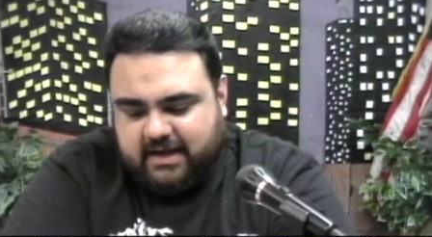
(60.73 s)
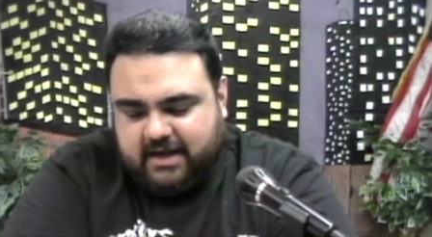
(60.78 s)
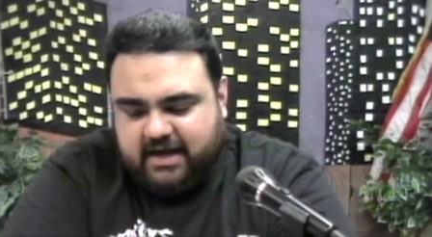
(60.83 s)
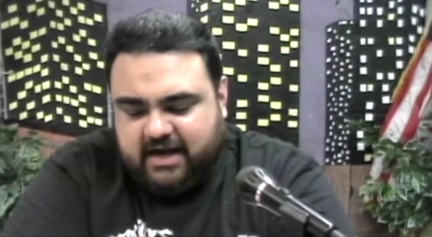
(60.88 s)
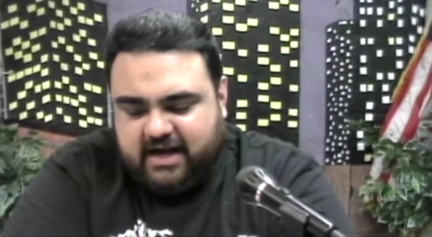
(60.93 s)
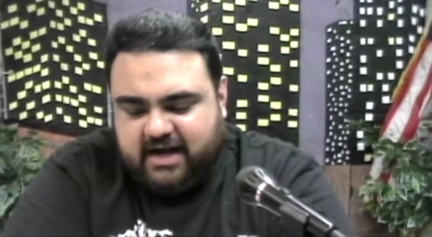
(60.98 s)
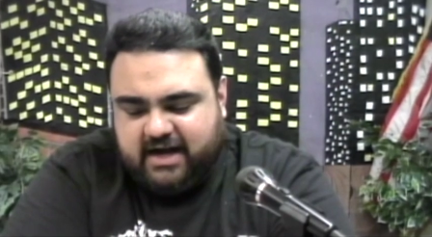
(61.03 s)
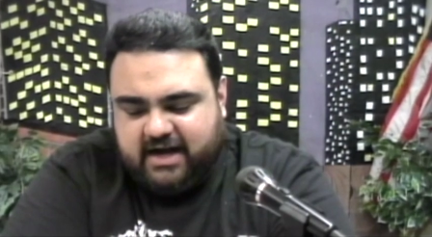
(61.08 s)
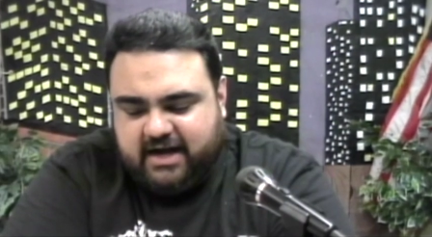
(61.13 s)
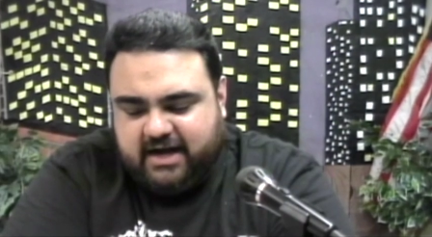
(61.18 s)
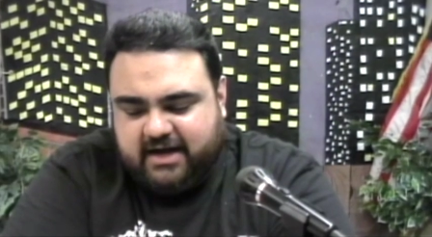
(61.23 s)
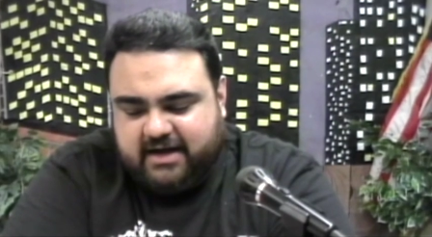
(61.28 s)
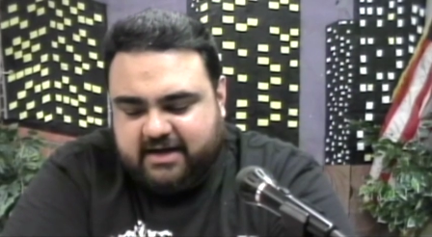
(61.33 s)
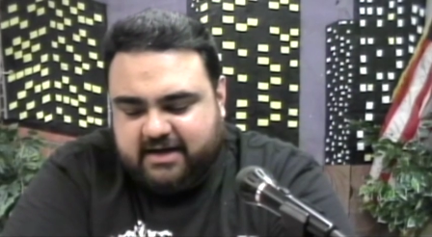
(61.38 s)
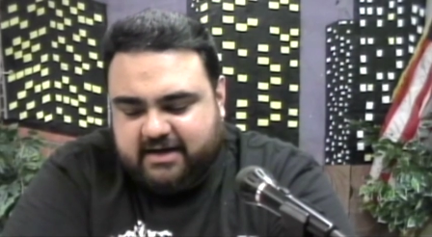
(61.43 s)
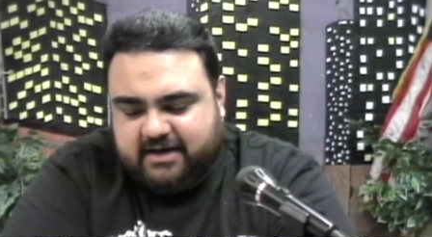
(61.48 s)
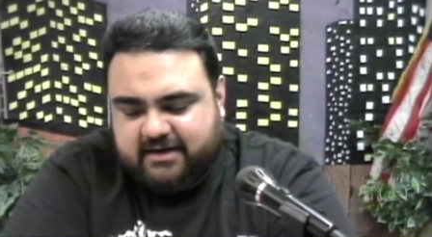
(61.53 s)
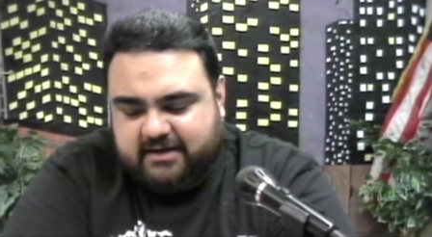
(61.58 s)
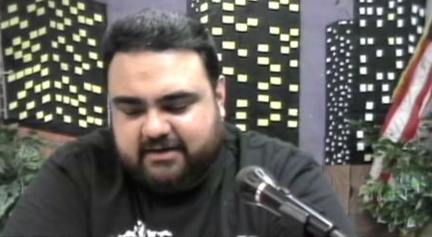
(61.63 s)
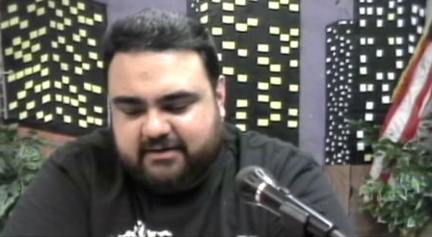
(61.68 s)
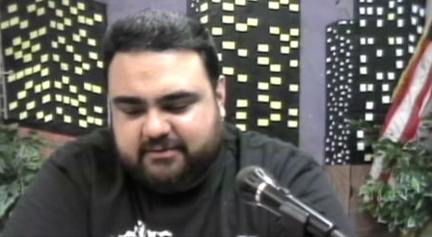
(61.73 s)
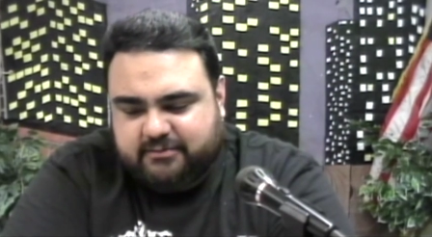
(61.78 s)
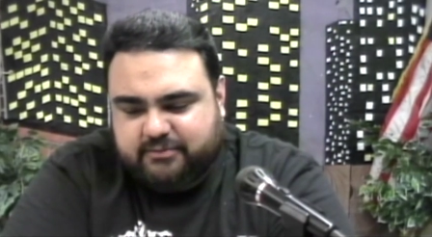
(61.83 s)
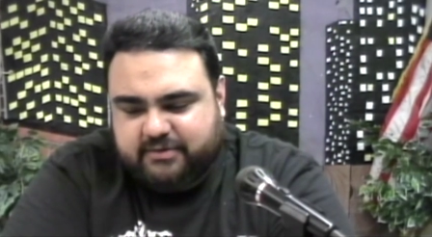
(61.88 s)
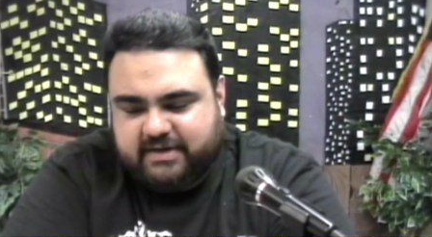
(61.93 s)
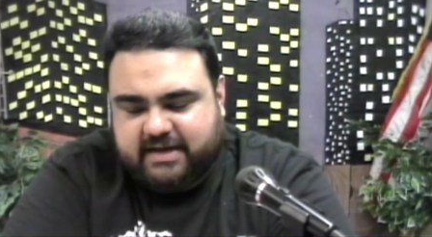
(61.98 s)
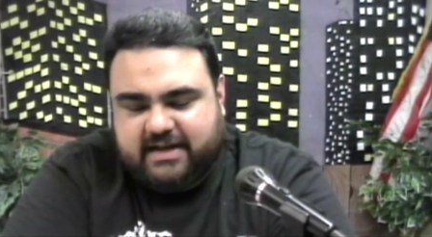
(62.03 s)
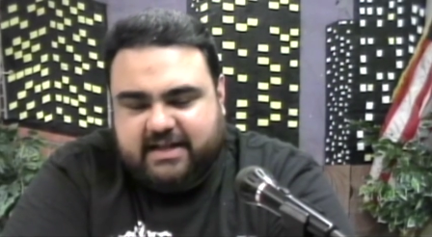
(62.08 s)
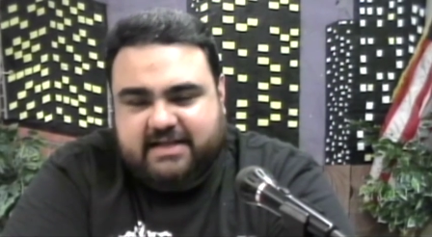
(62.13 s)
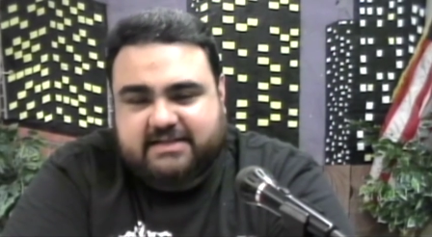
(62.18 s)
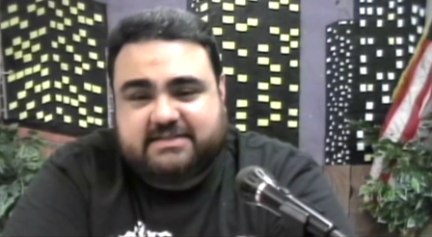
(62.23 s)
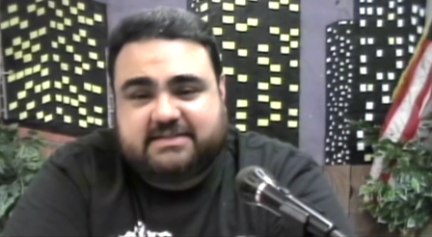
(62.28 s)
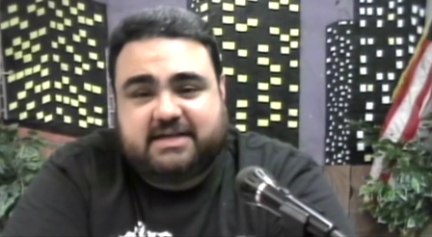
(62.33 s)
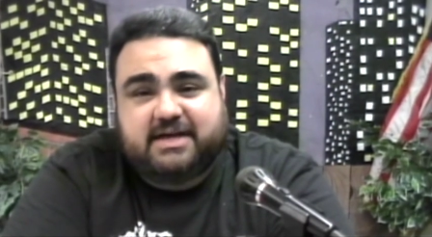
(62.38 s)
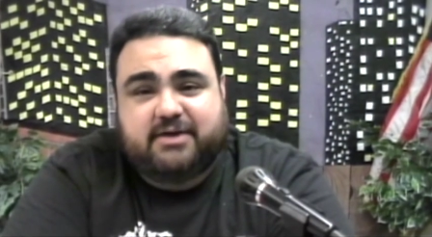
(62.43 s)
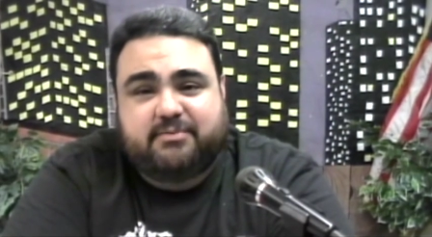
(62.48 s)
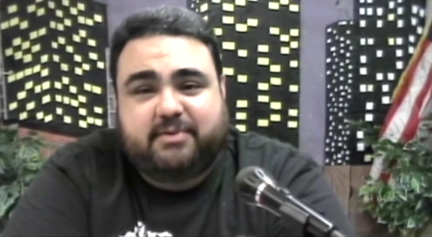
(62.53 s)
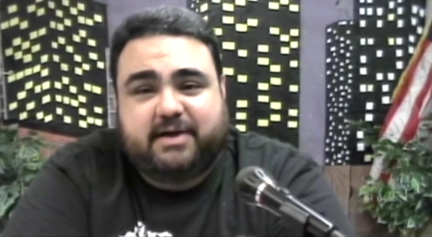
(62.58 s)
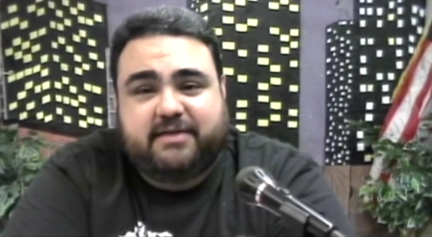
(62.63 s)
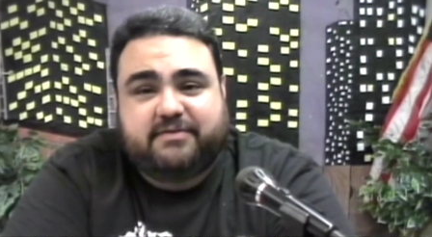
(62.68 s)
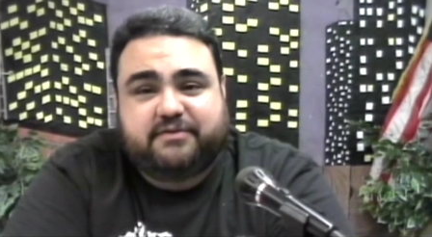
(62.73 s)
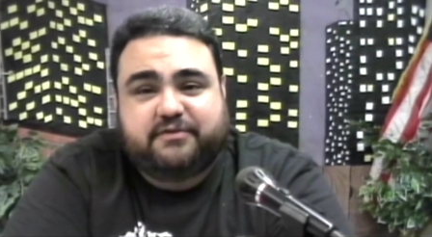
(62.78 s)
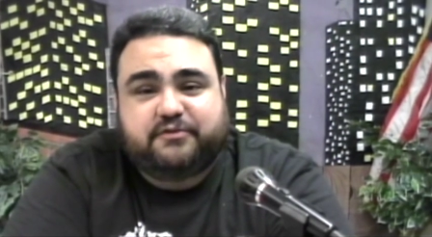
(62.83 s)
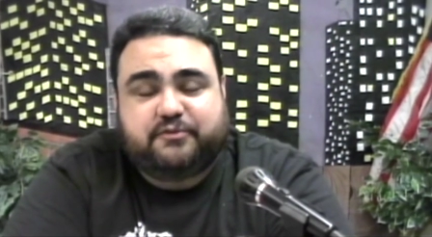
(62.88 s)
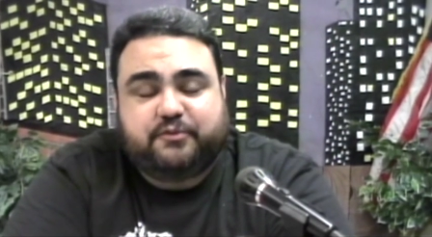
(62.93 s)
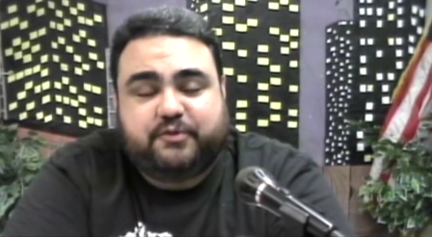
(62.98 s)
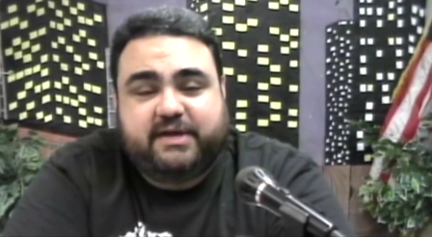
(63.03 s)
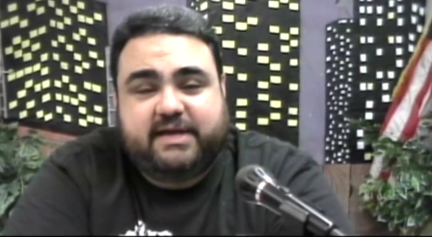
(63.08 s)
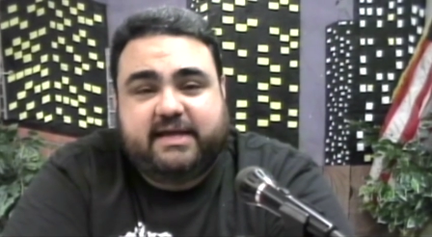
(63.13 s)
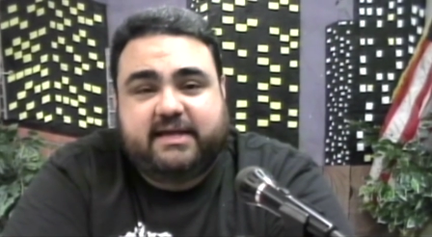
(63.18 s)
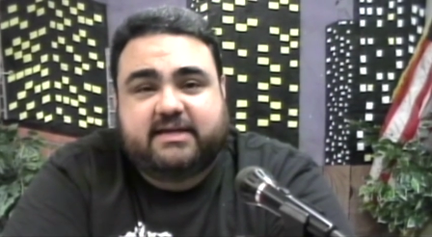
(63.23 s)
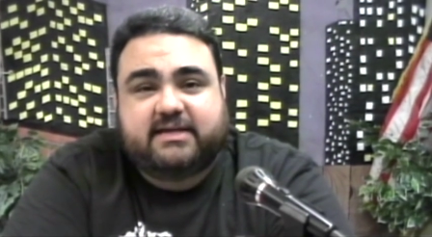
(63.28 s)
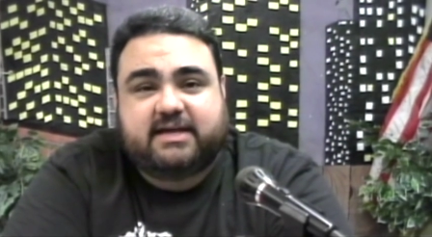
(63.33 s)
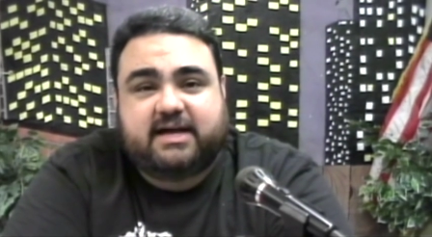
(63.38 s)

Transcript: We got a lot to talk about this week.